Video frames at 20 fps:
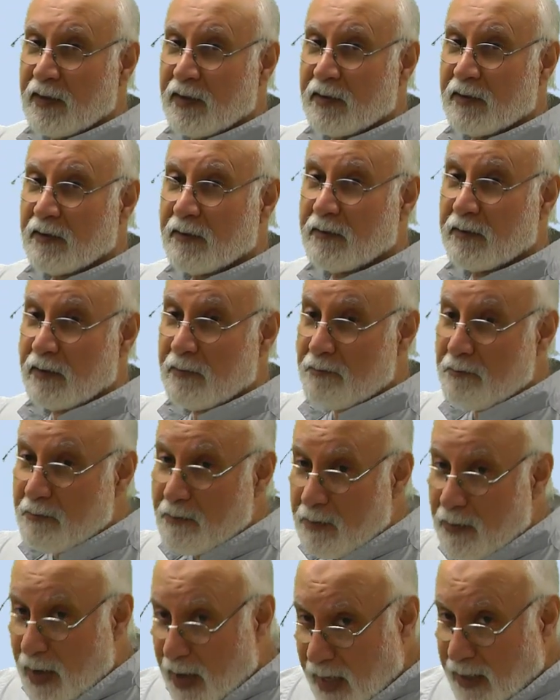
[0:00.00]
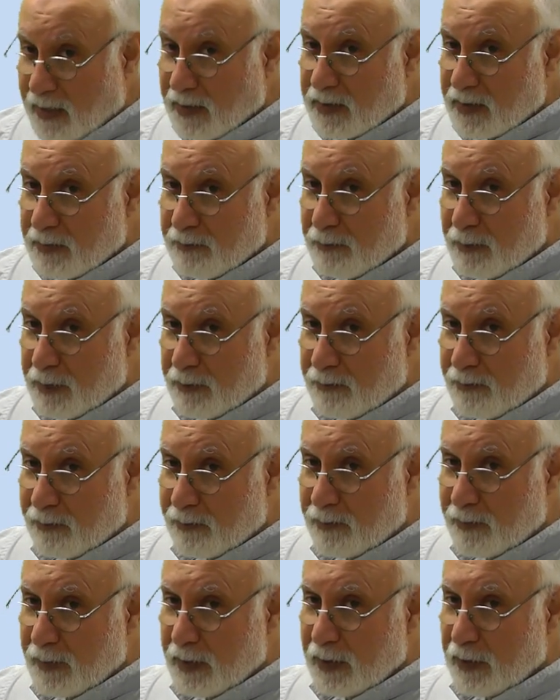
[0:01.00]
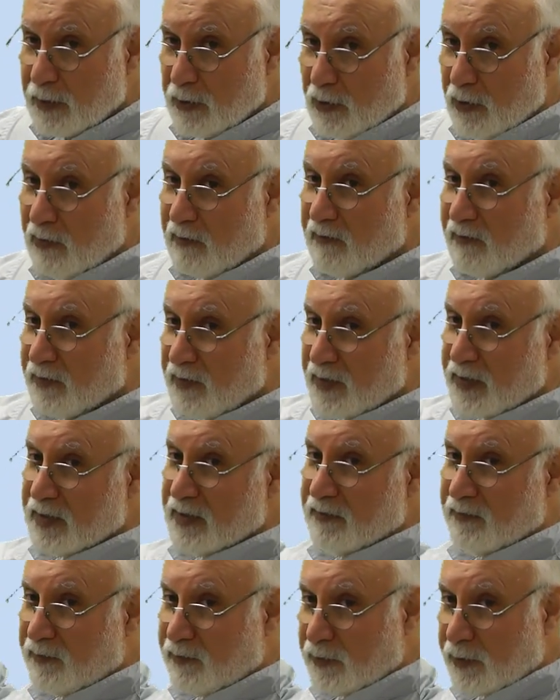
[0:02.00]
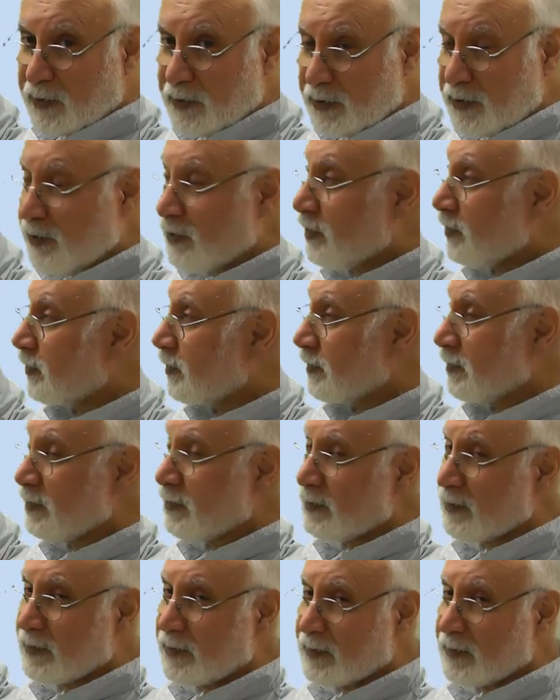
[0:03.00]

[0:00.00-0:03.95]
the maximum of this function